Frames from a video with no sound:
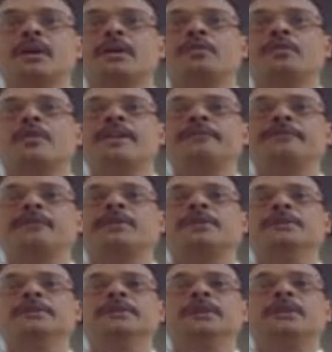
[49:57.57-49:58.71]
going for
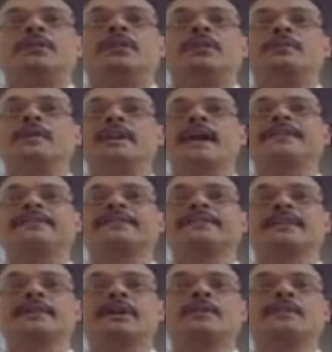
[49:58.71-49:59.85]

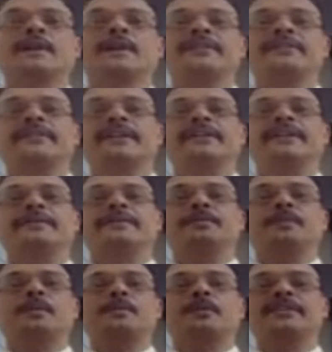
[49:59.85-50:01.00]
urban centric
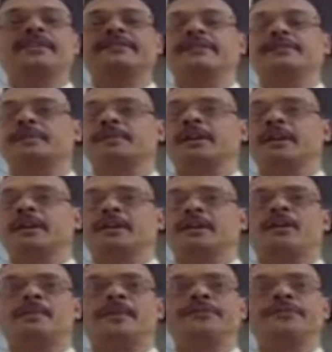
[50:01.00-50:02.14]
policies. The
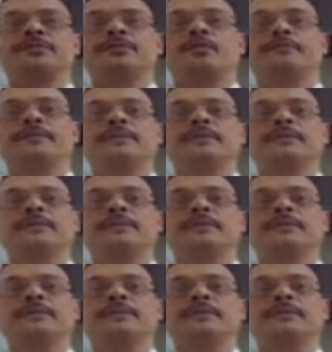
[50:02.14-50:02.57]
government should go for